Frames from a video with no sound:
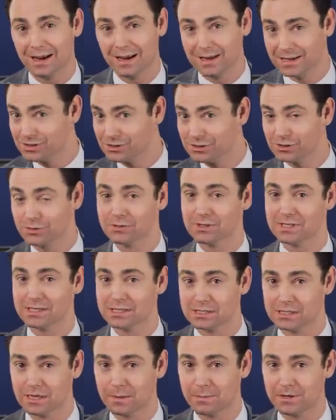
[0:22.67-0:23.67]
it certainly
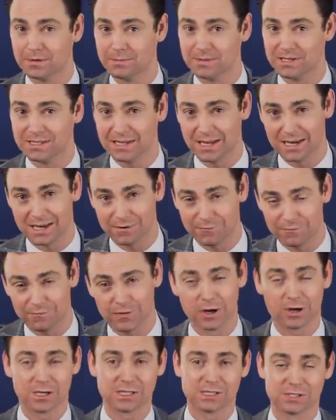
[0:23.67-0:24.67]
is something to be taken
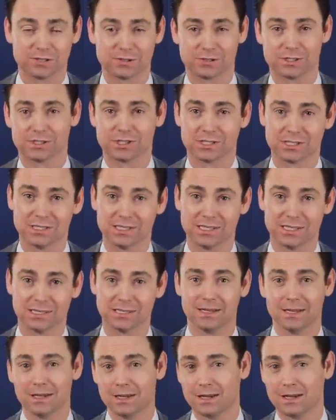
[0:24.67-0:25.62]
very seriously, and